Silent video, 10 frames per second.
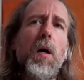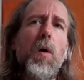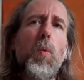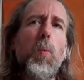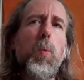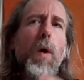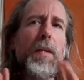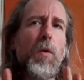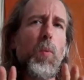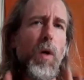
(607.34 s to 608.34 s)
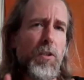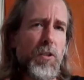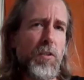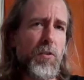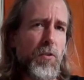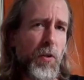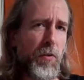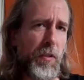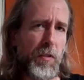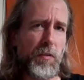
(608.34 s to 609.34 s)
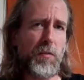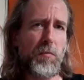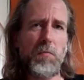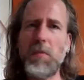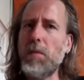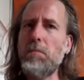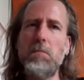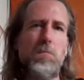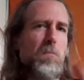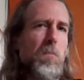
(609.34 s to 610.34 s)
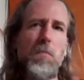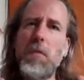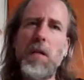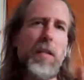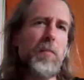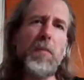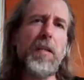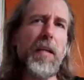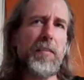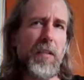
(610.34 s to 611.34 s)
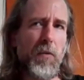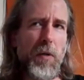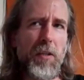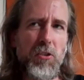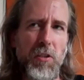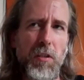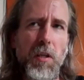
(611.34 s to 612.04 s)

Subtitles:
When you watch the tutorials, let it be an acceleration.